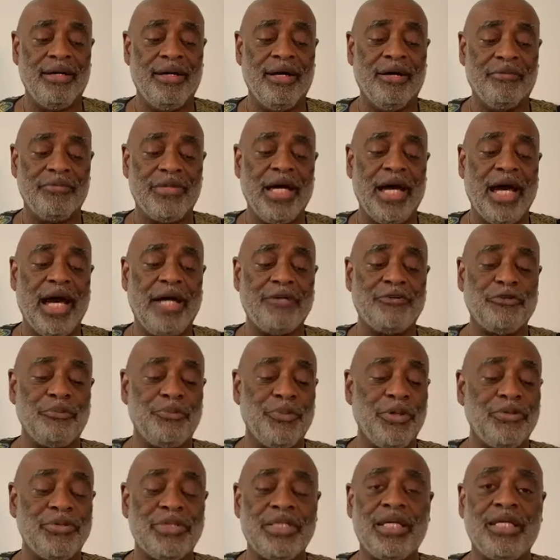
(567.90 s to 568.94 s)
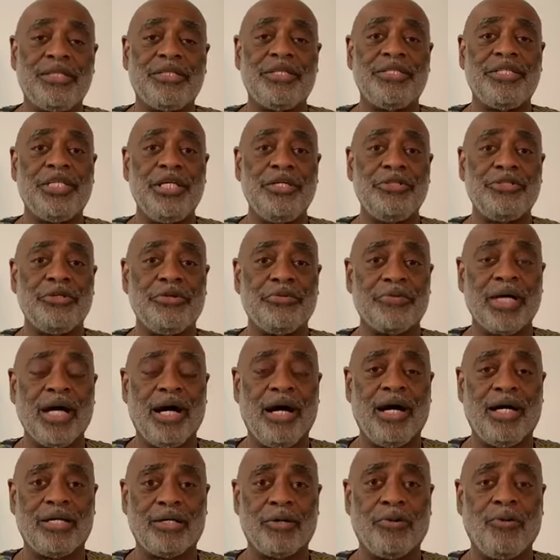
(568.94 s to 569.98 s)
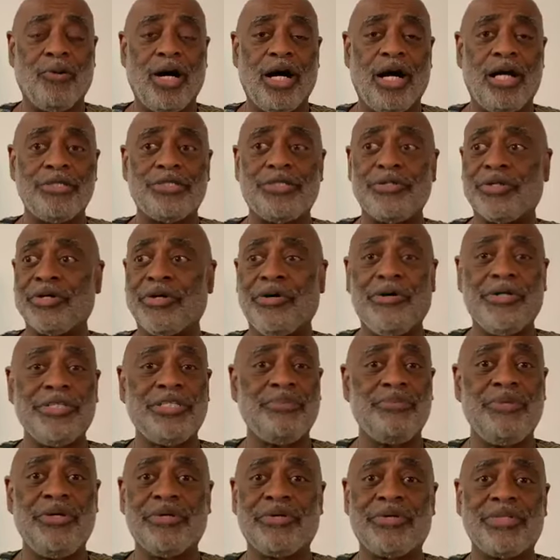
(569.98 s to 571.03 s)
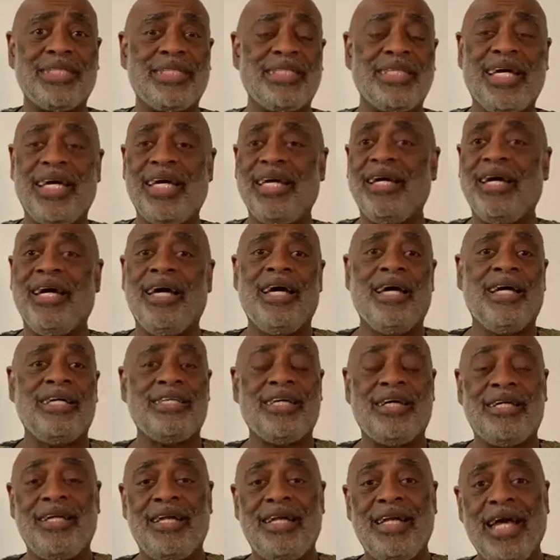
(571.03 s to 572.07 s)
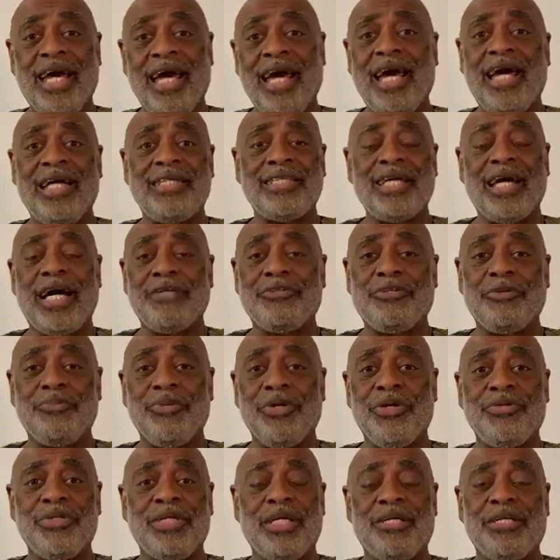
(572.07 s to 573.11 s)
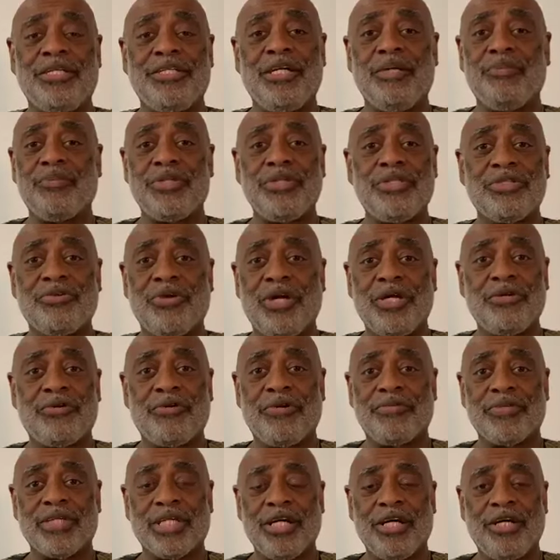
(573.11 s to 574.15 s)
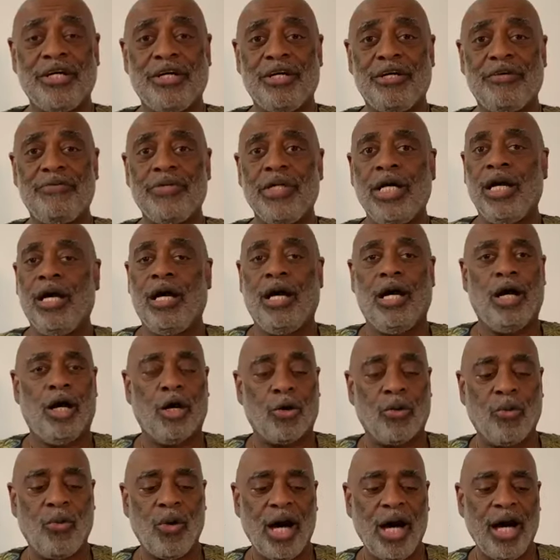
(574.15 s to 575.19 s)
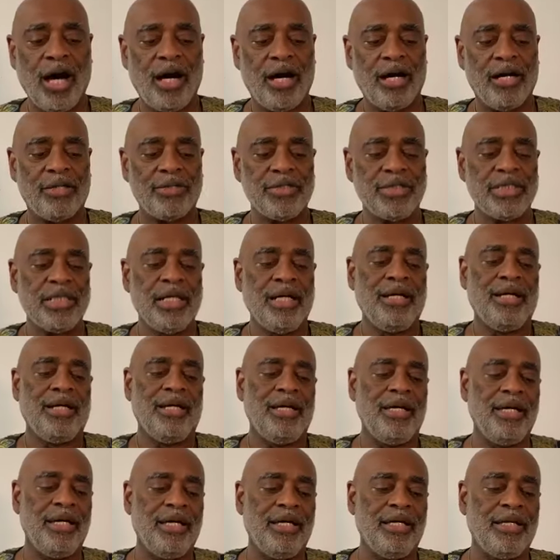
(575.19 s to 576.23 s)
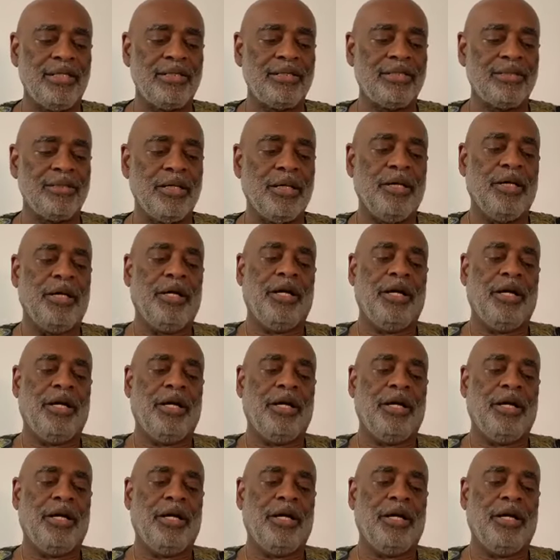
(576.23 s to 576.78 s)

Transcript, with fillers: of the attributes that the teacher of God acquires. So the Course in Miracles is saying the last attribute that a demonstrator of love acquires is